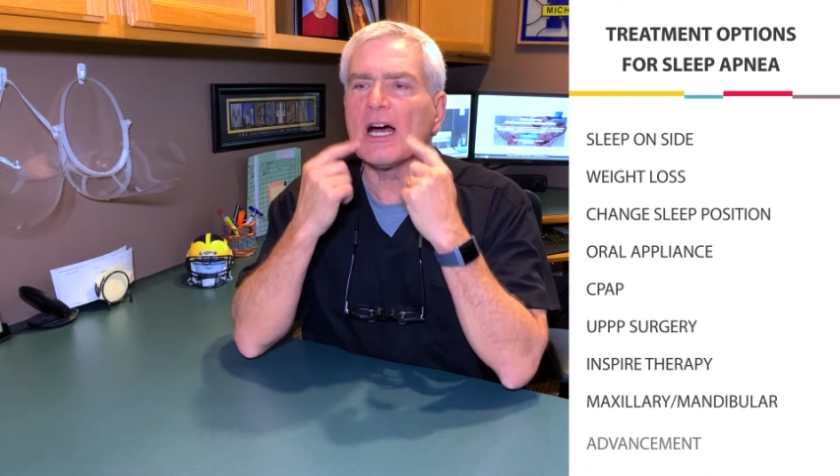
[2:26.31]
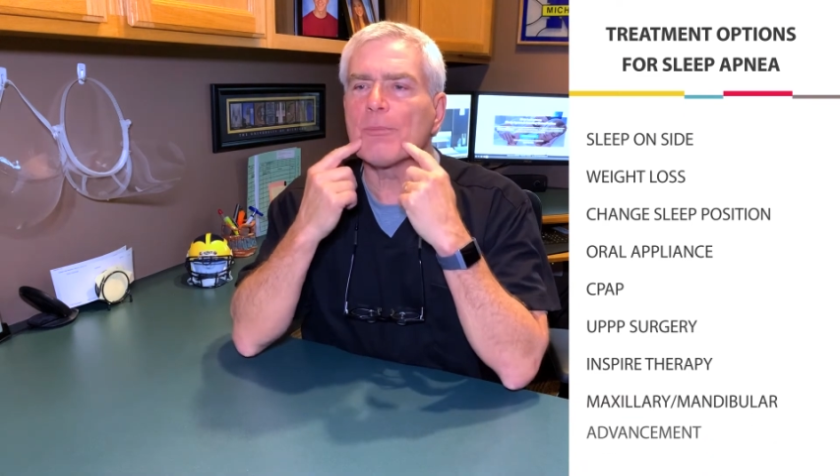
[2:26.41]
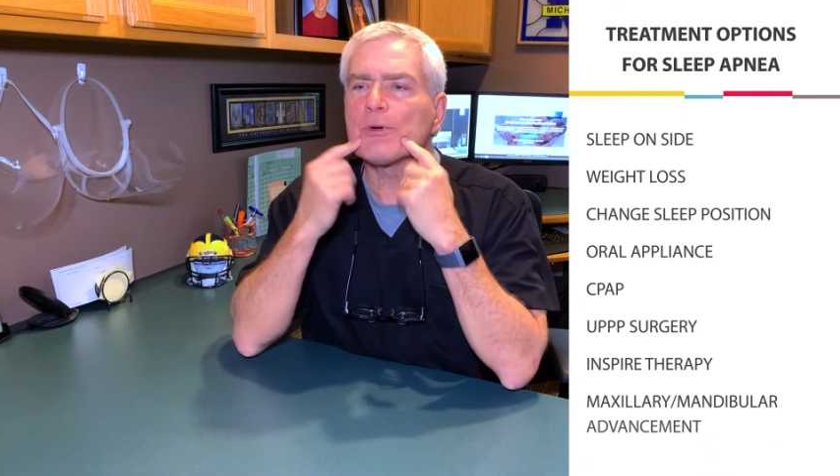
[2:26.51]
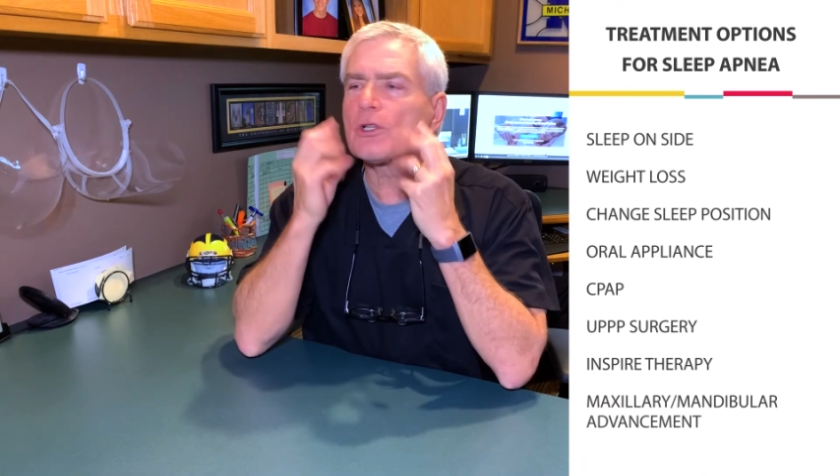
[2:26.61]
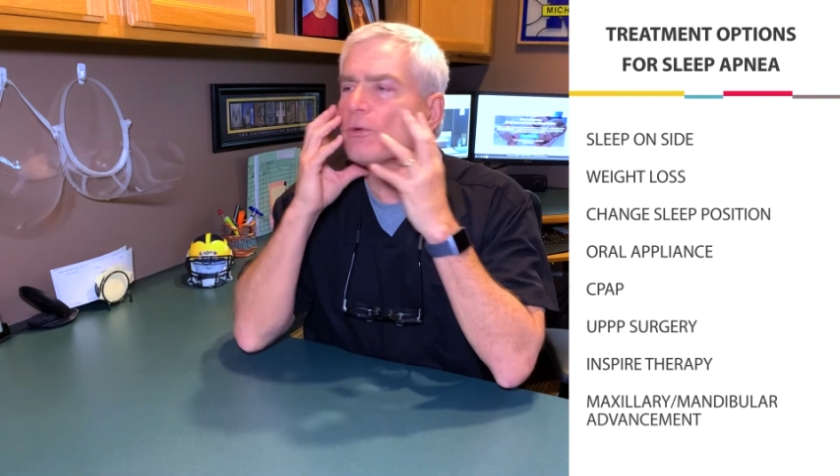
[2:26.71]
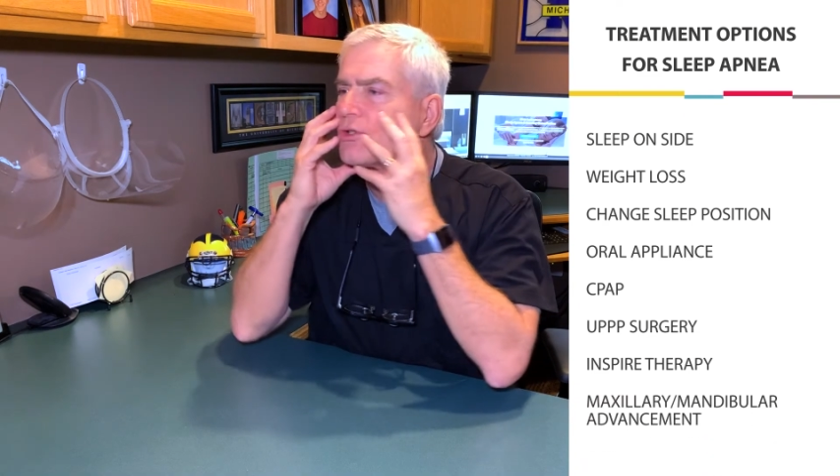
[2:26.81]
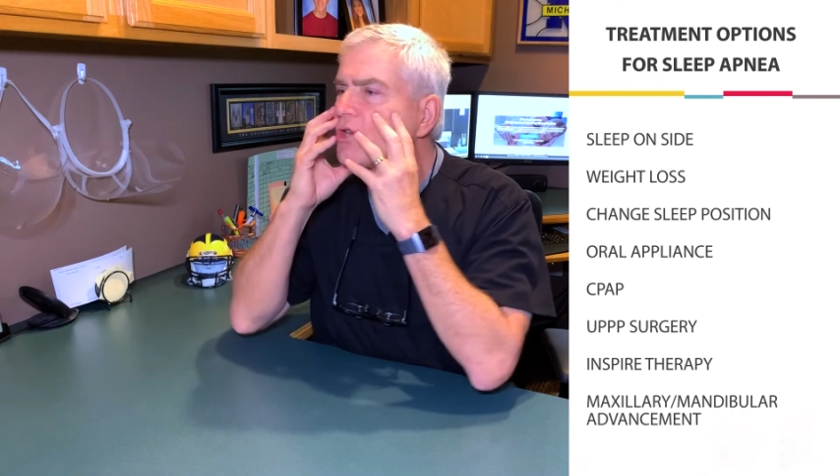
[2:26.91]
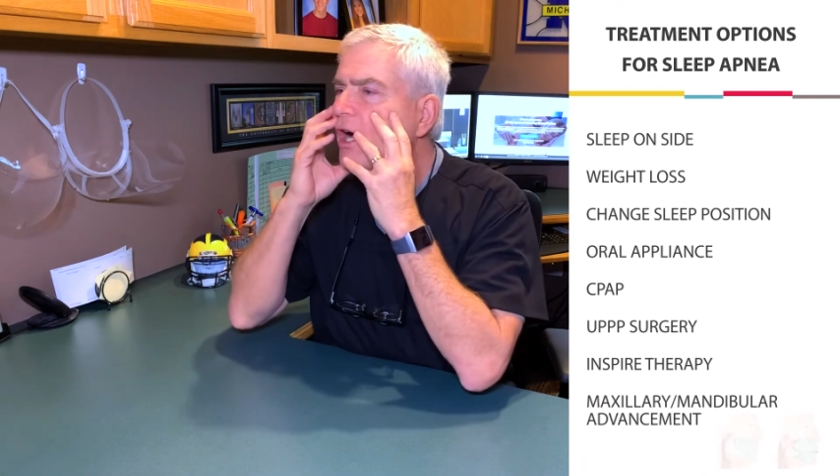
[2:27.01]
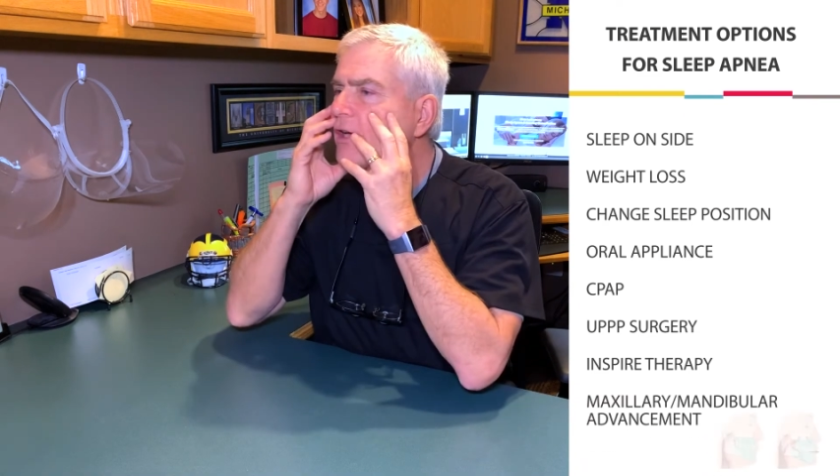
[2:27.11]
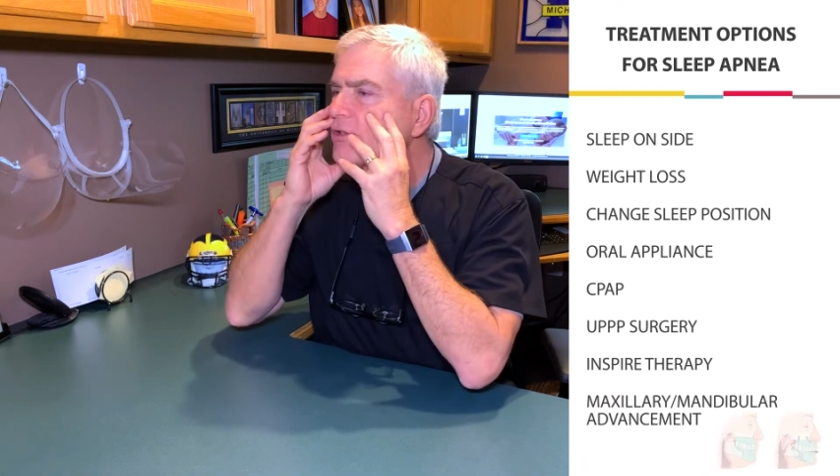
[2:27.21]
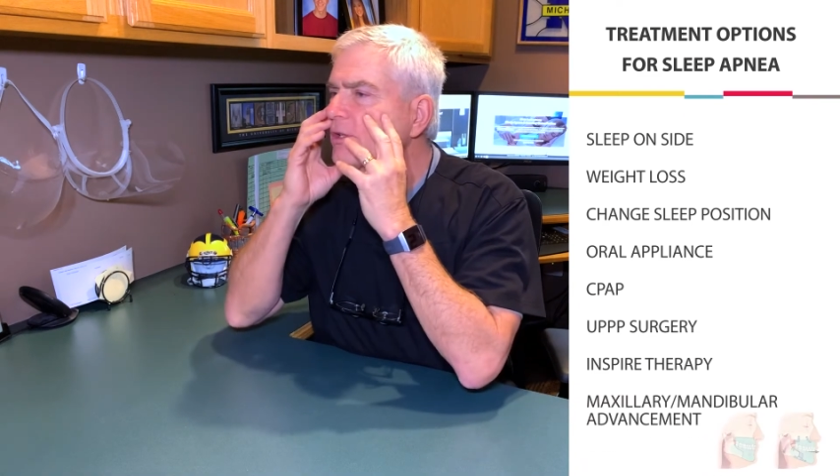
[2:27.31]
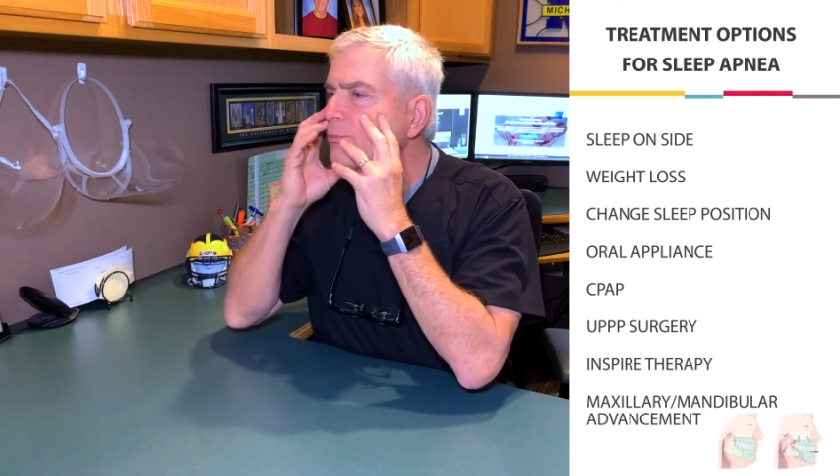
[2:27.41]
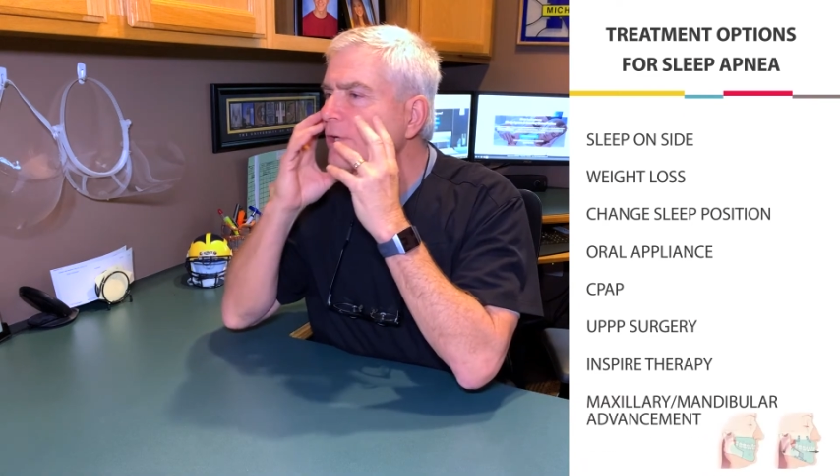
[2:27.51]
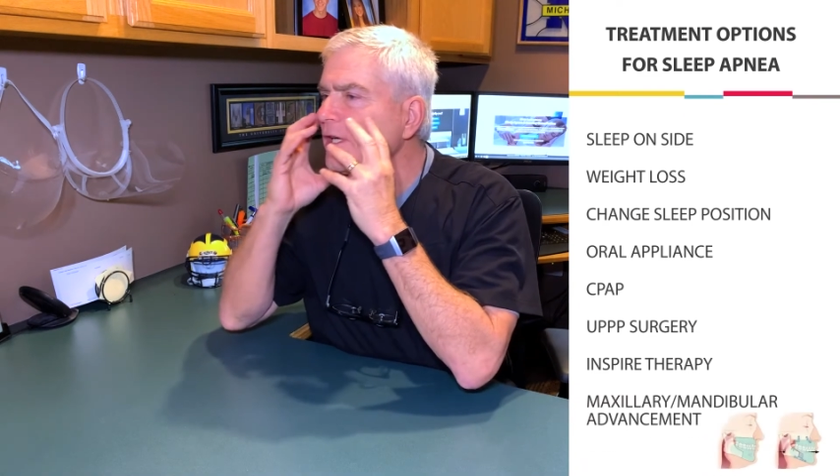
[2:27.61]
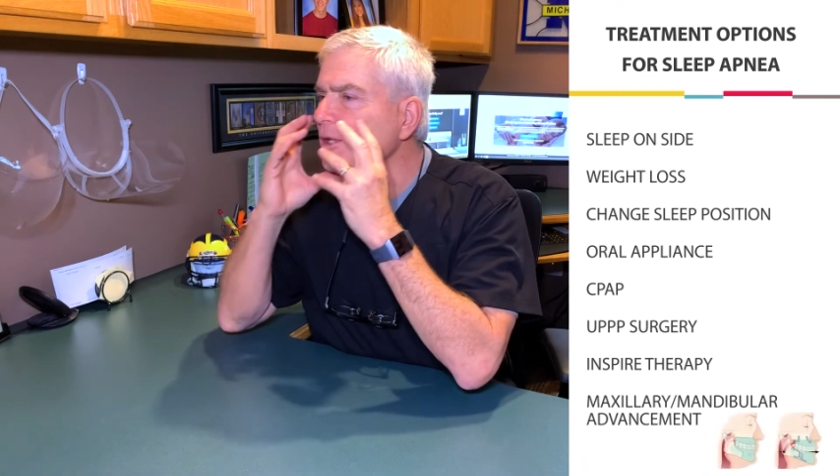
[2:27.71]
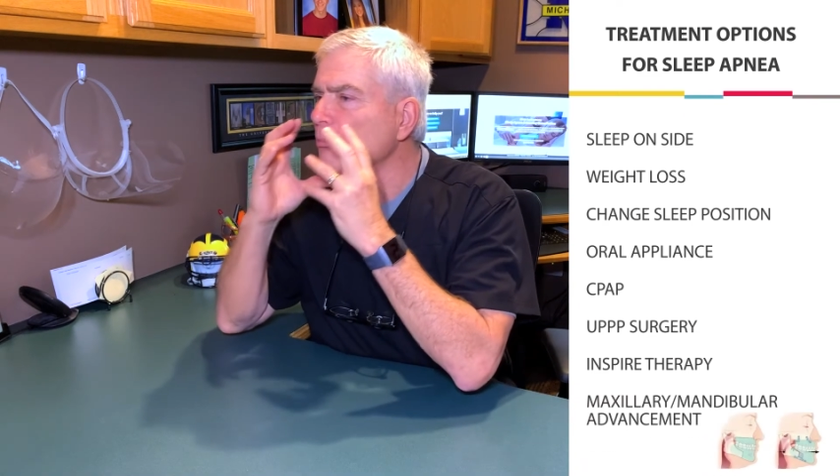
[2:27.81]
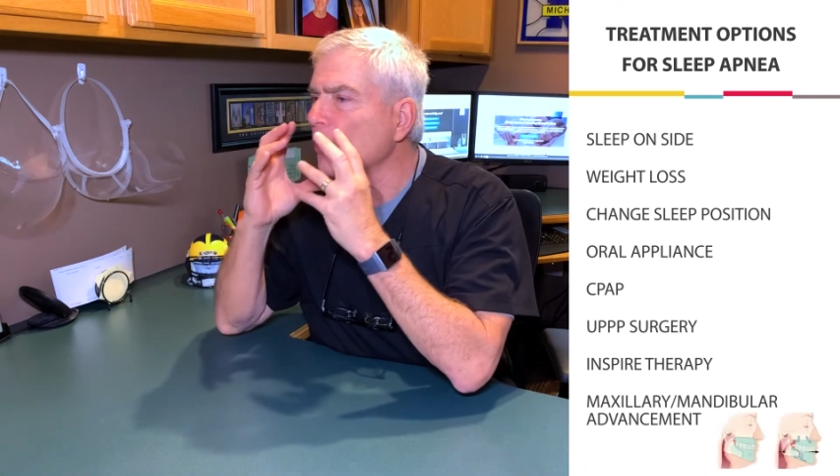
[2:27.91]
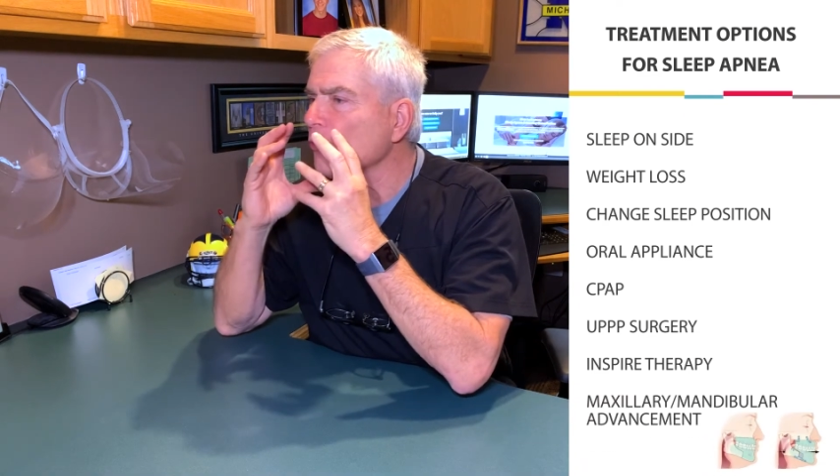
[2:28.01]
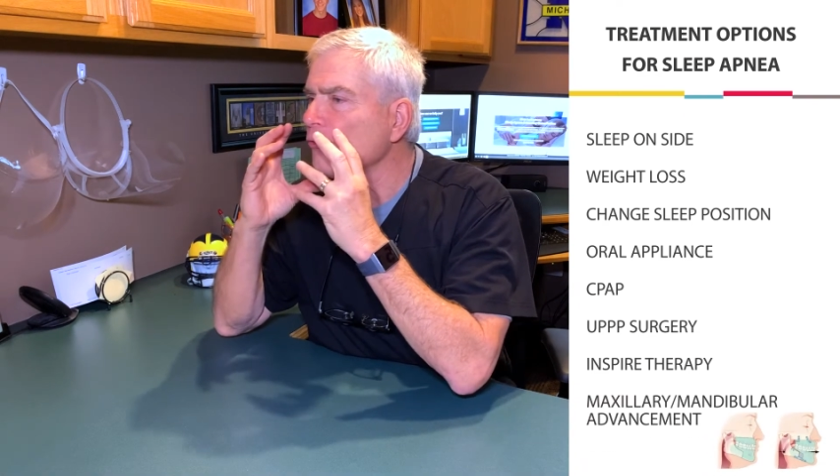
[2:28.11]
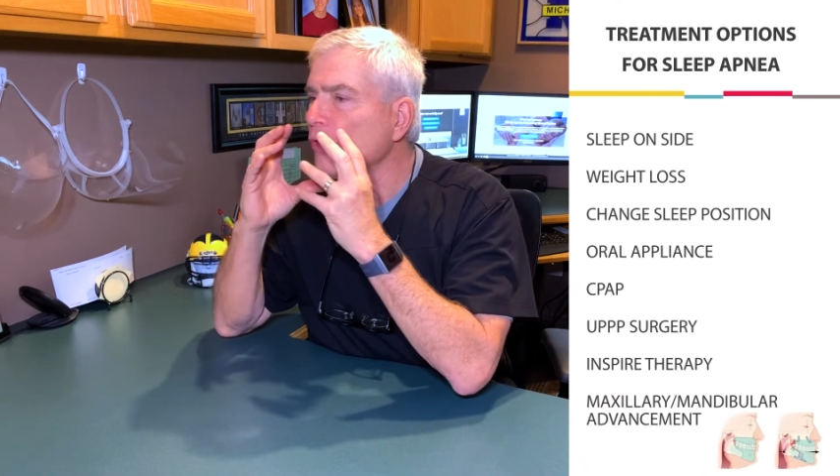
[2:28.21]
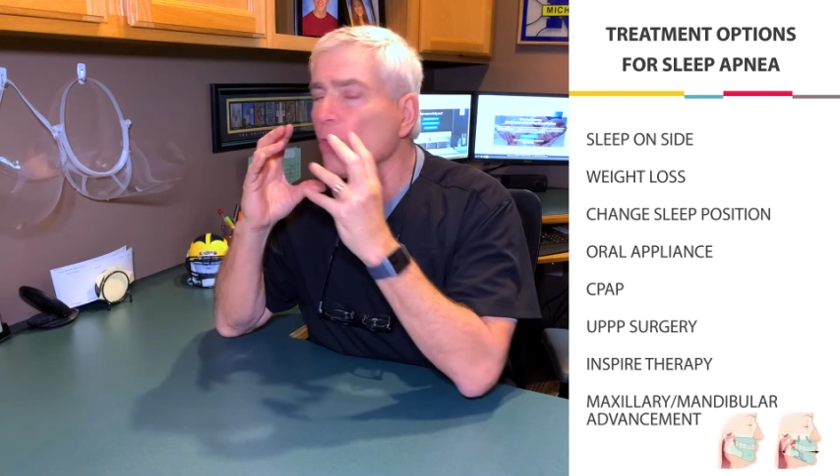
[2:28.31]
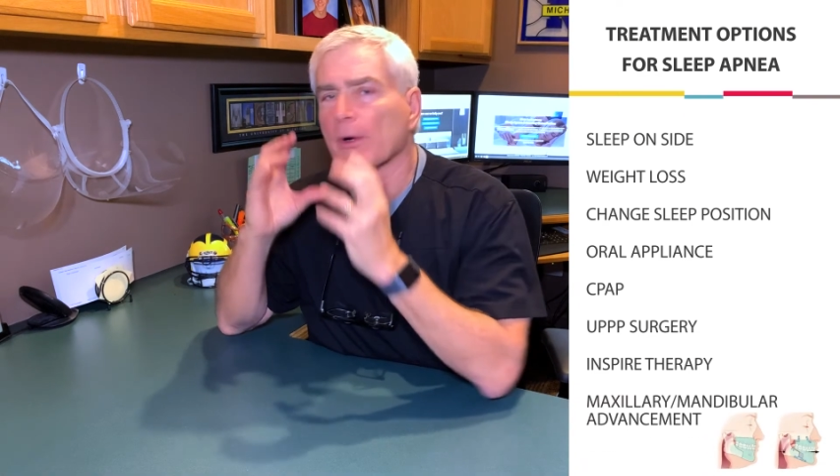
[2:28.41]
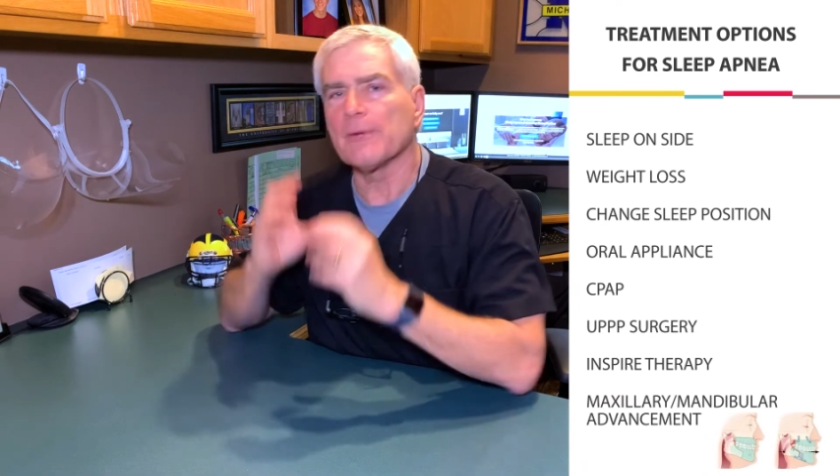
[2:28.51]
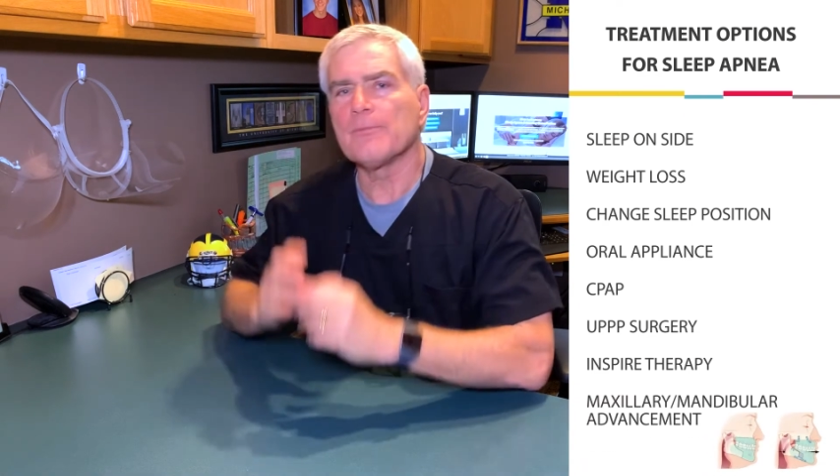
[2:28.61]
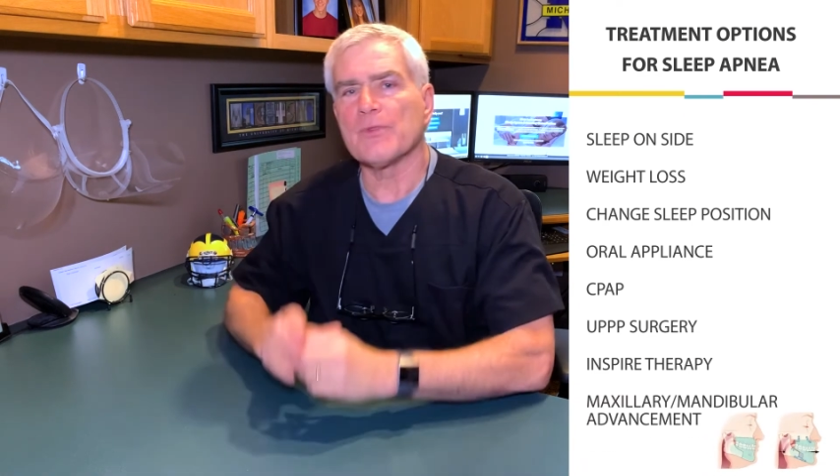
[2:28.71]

upper and lower jaws and bringing them both forward